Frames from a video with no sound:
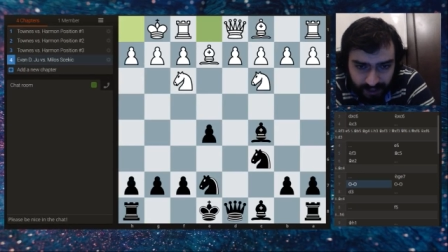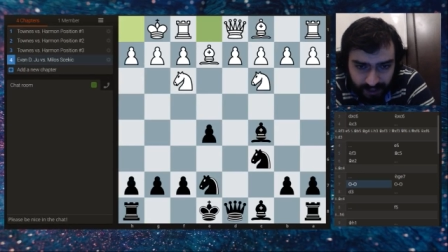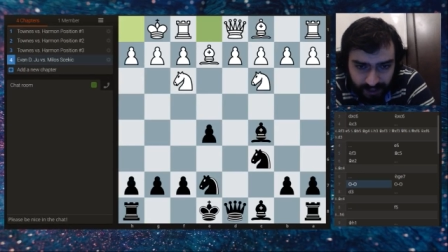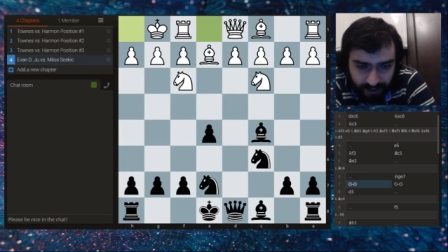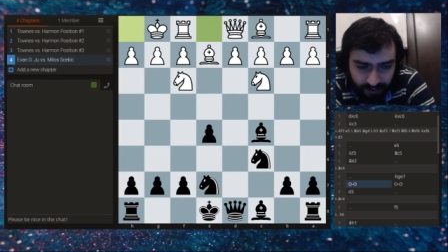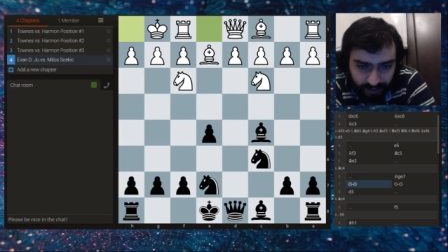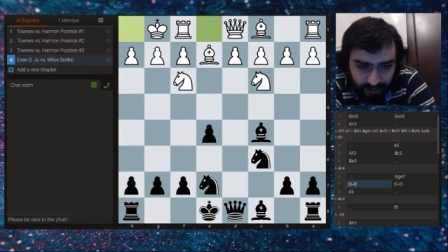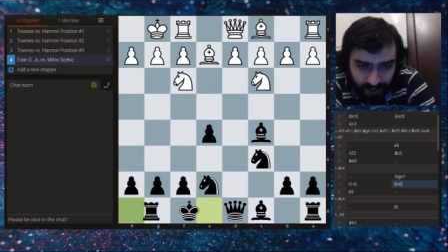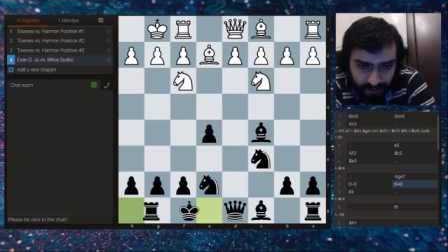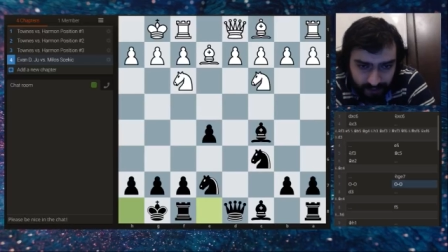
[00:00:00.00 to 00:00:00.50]

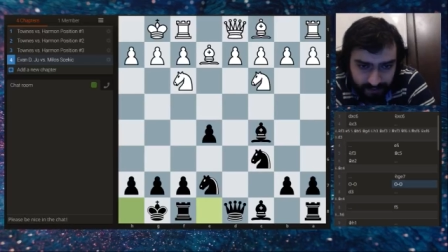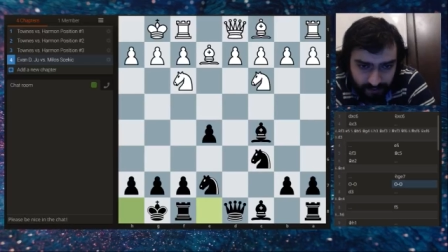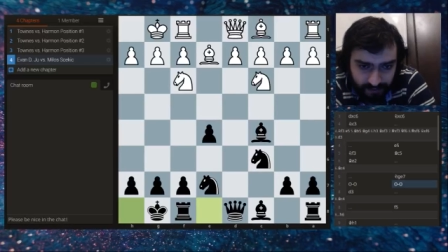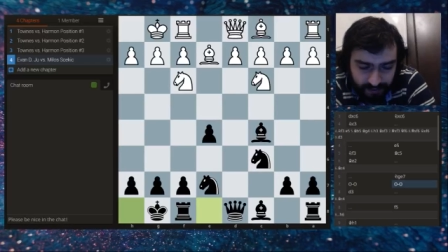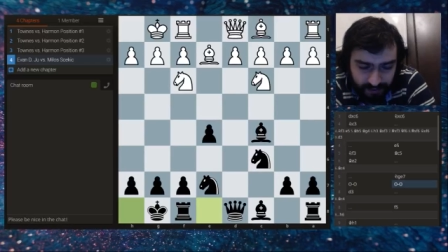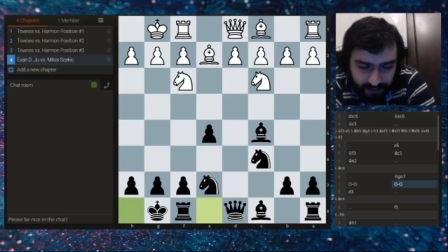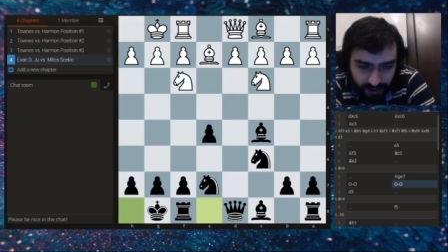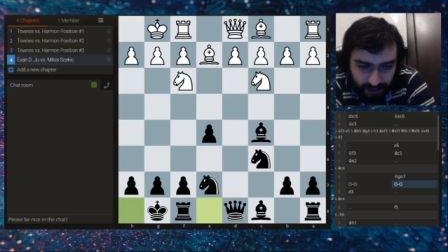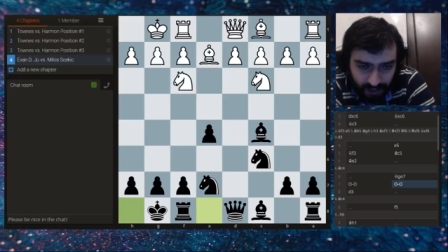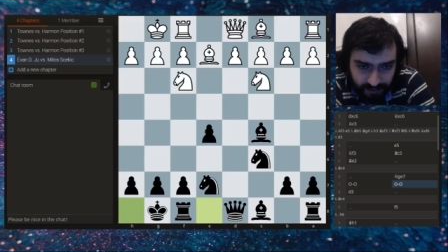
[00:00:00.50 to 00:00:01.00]

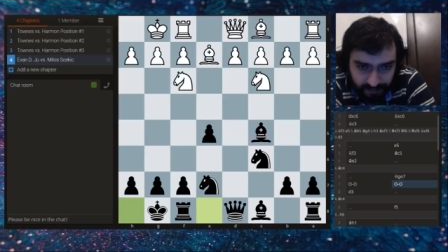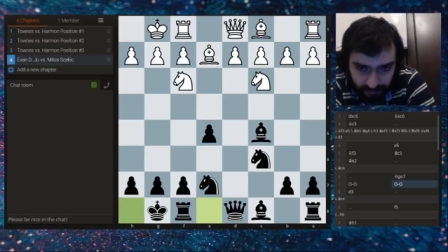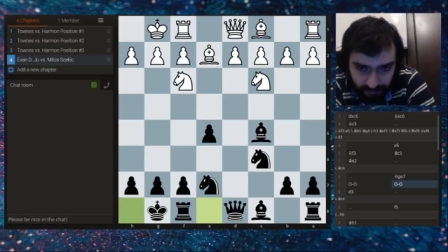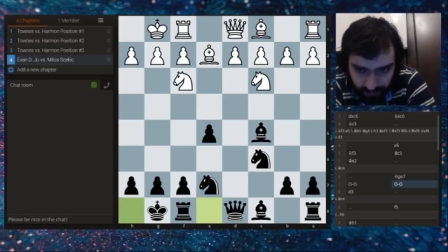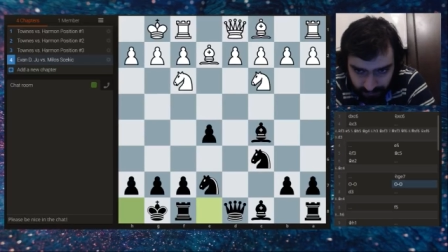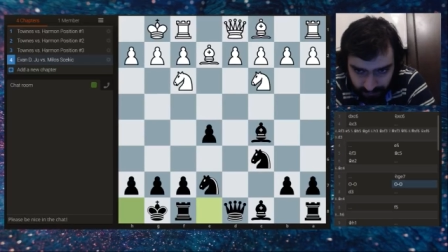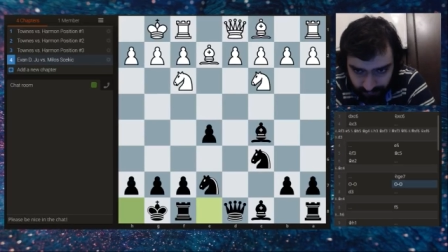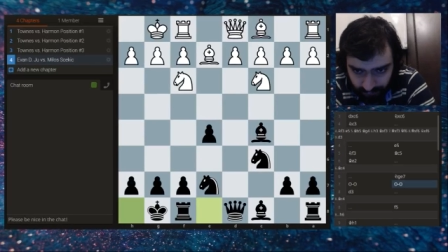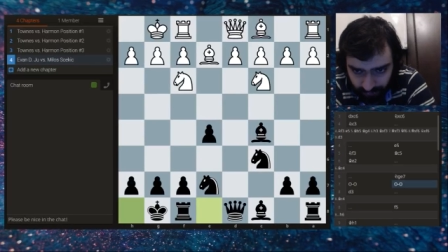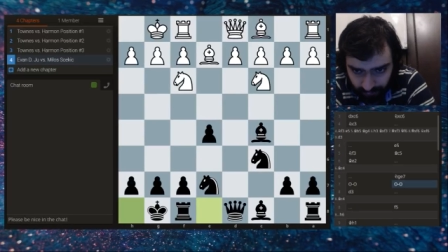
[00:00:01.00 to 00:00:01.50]

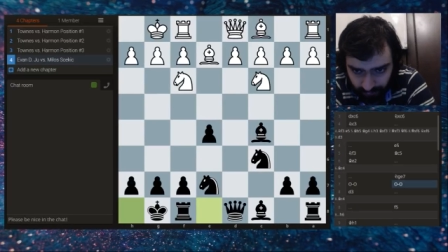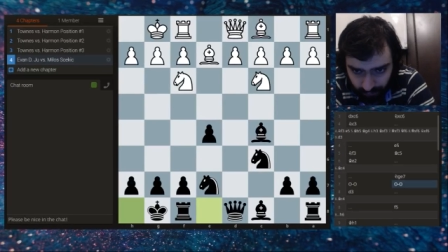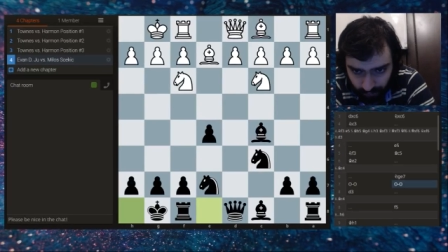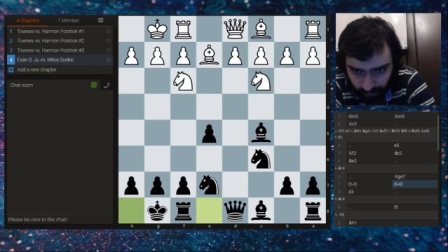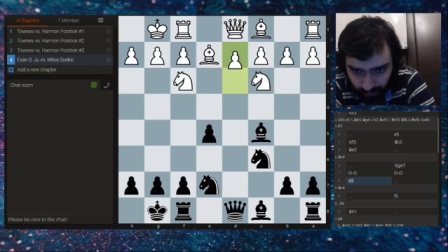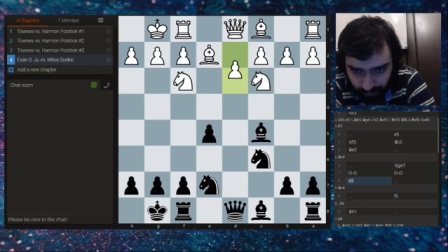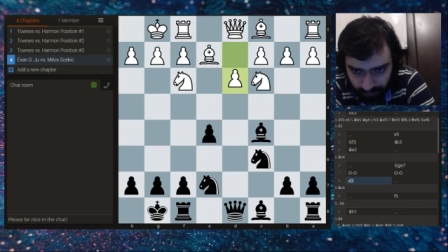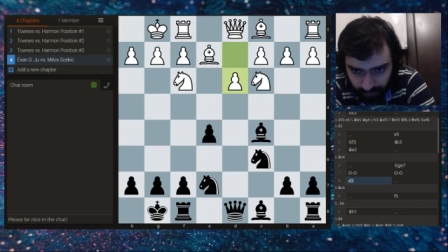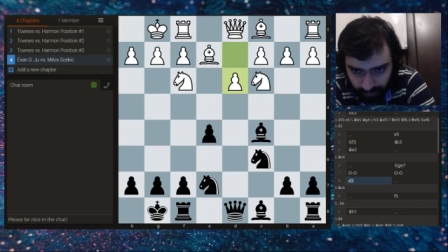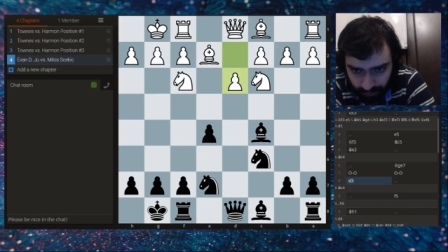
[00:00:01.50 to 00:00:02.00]
Castles, very
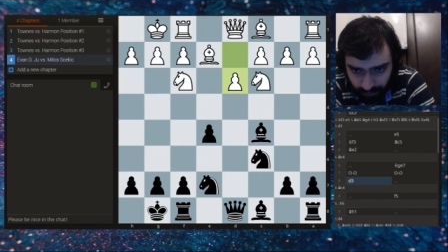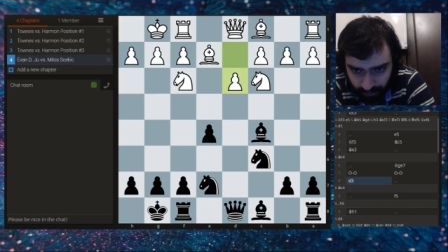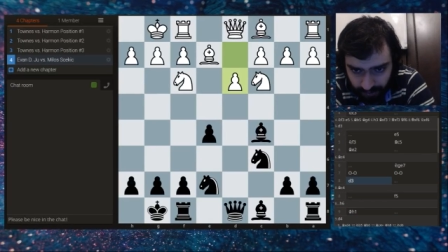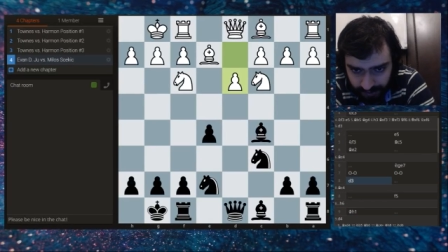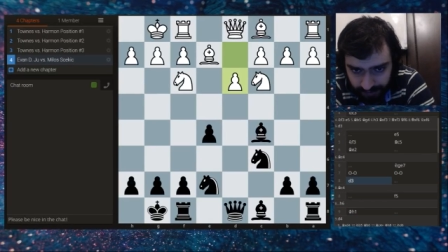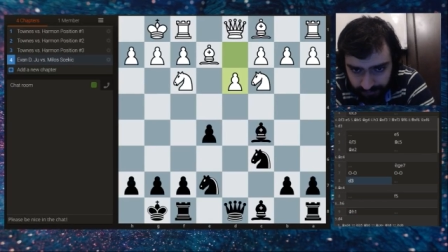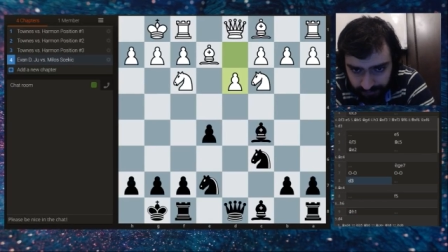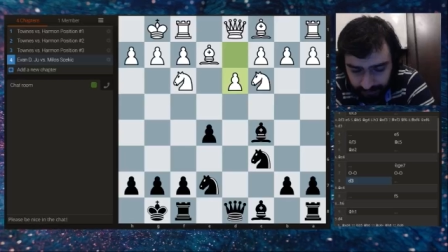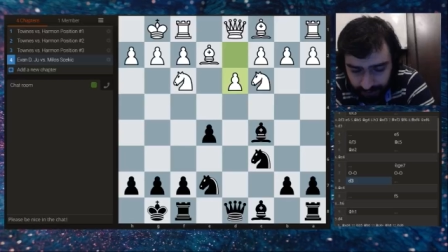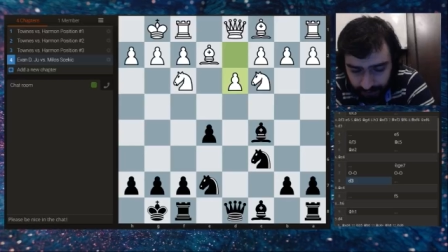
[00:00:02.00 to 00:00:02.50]
normal.
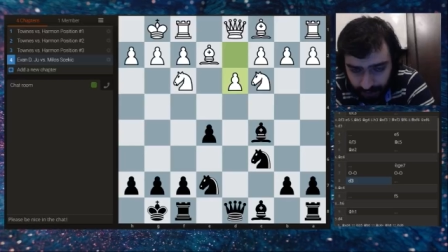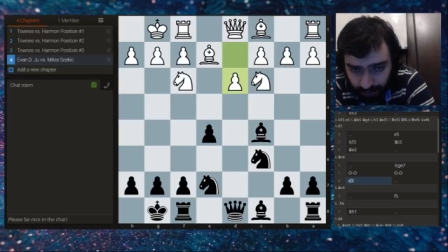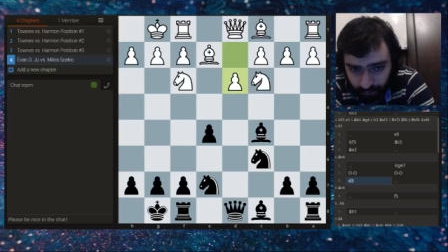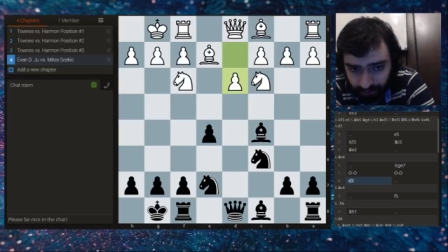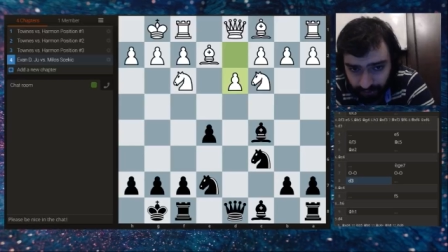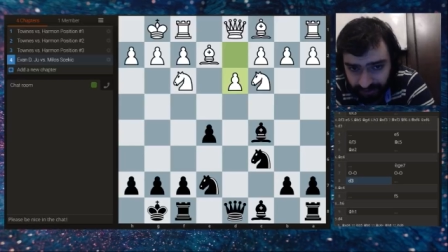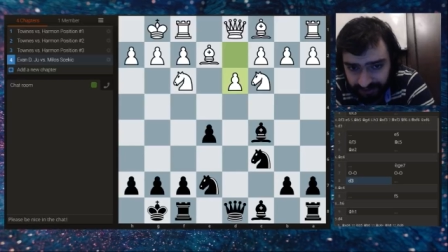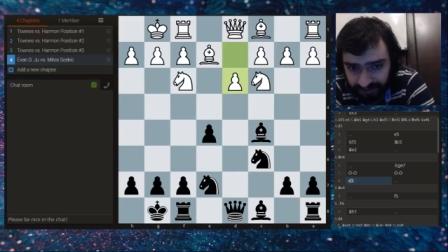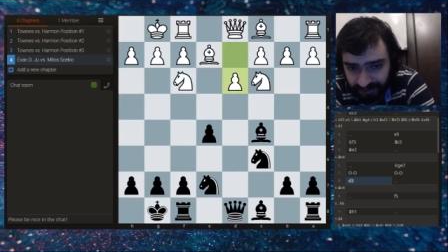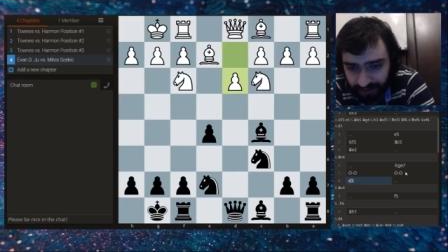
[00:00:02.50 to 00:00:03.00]
And now
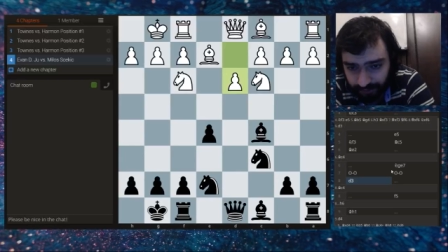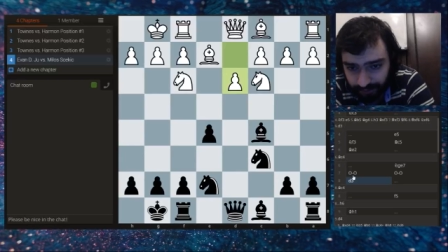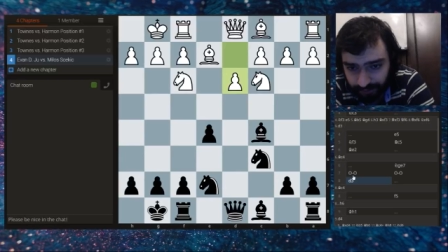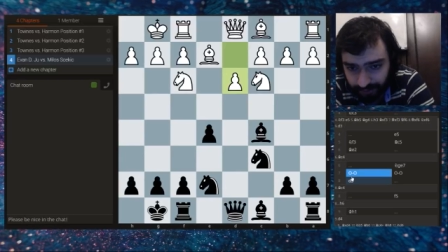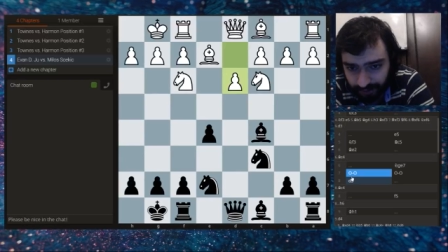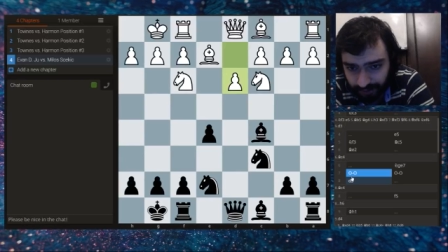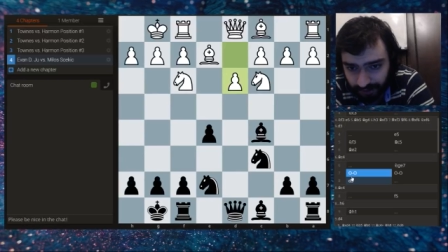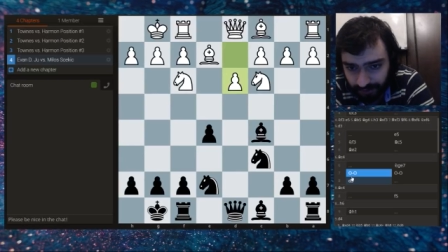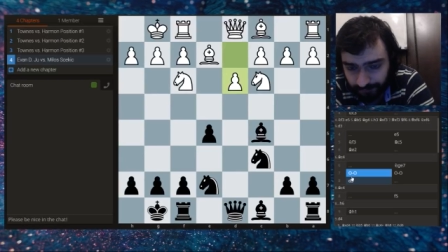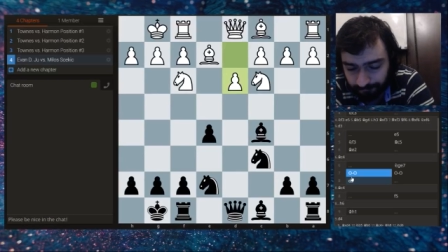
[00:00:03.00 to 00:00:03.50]

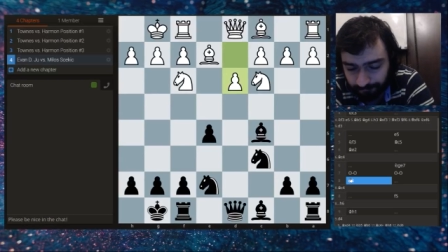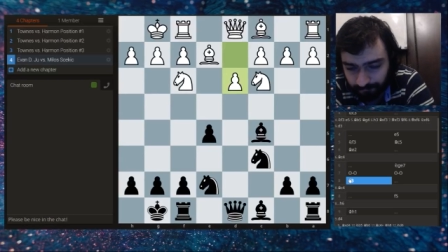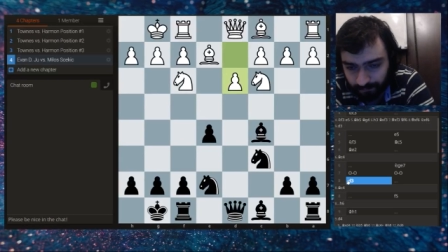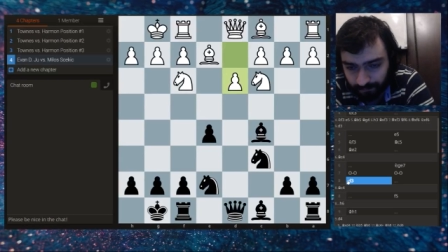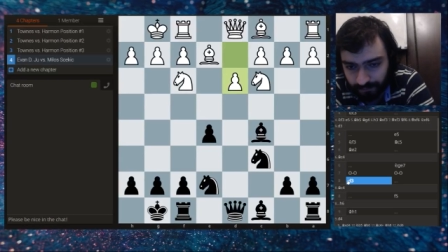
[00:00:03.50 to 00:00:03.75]
d3.